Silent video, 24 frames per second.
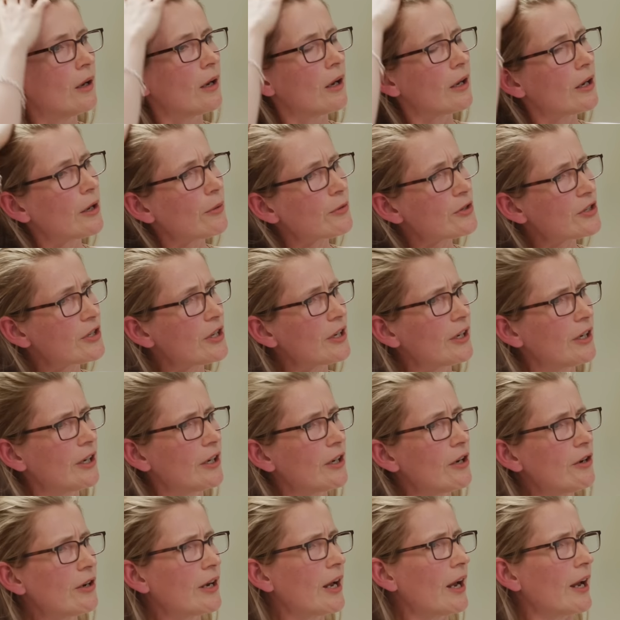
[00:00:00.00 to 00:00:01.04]
And I was
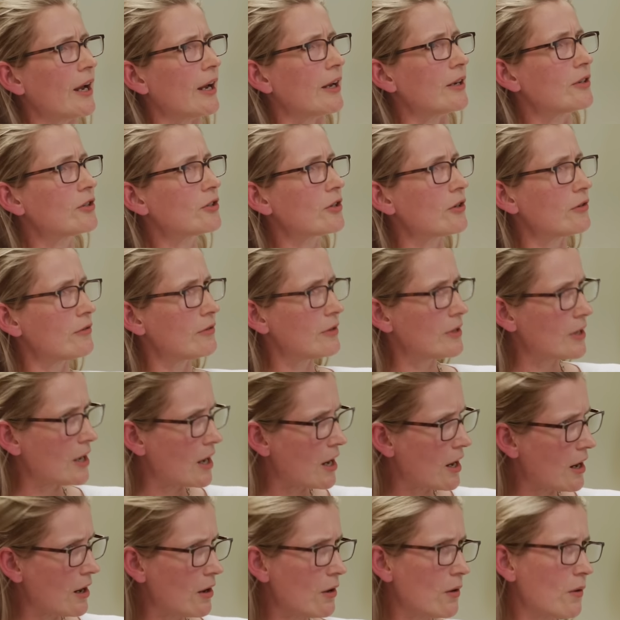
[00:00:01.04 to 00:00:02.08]
thinking, okay, so
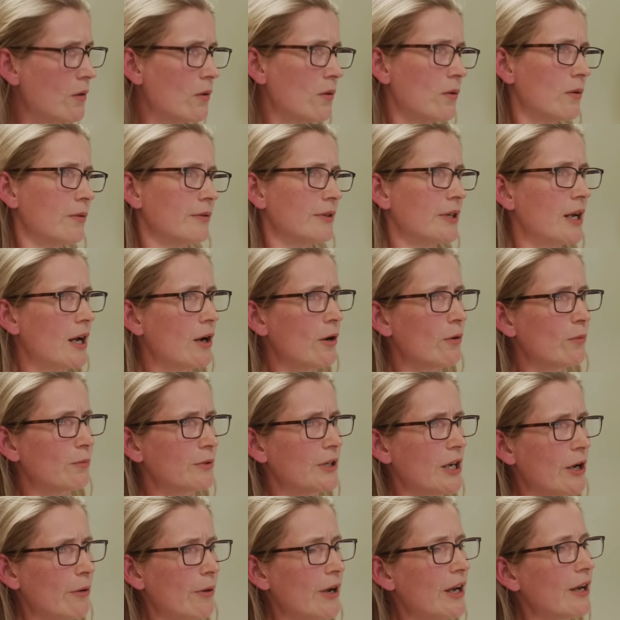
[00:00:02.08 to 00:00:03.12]
now, now,
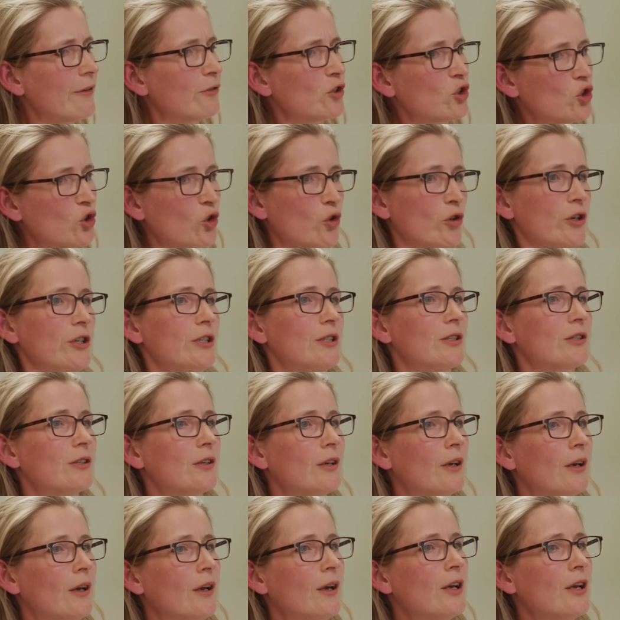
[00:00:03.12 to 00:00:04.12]
now I have a choice.